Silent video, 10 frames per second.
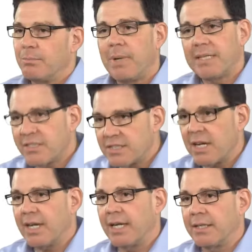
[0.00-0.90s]
By
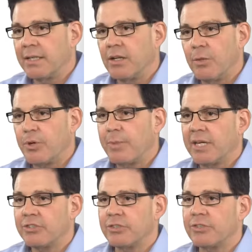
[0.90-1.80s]
design, it'll help your
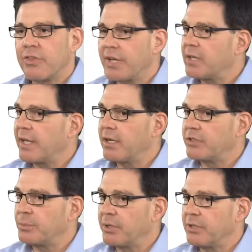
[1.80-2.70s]
managers think like
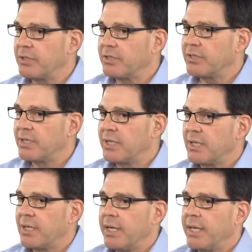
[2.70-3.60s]
entrepreneurs,
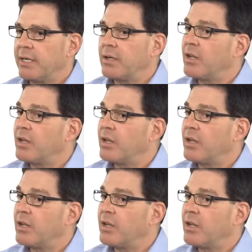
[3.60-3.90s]
and